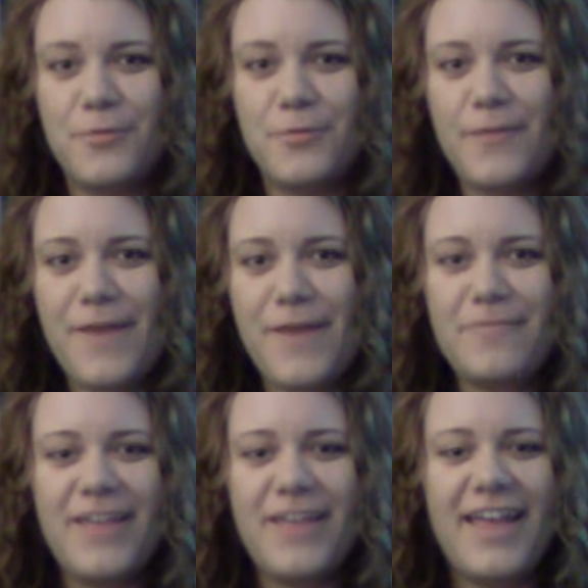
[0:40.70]
from
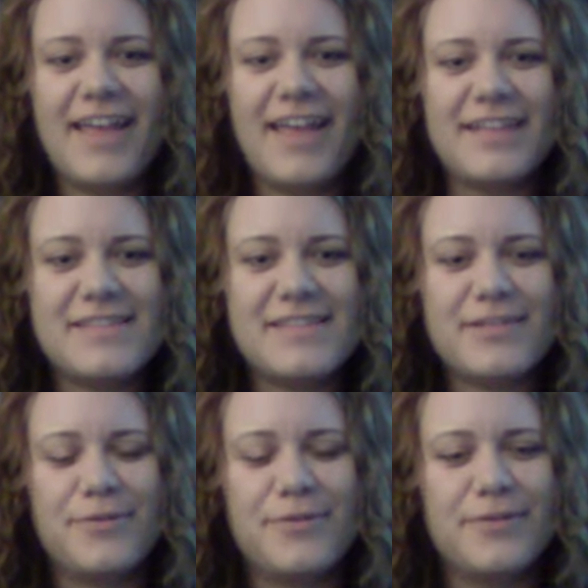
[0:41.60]
2PM, and
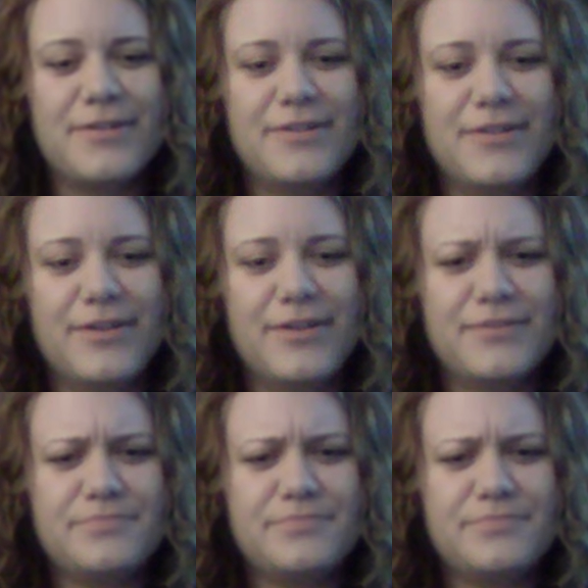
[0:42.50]
it's called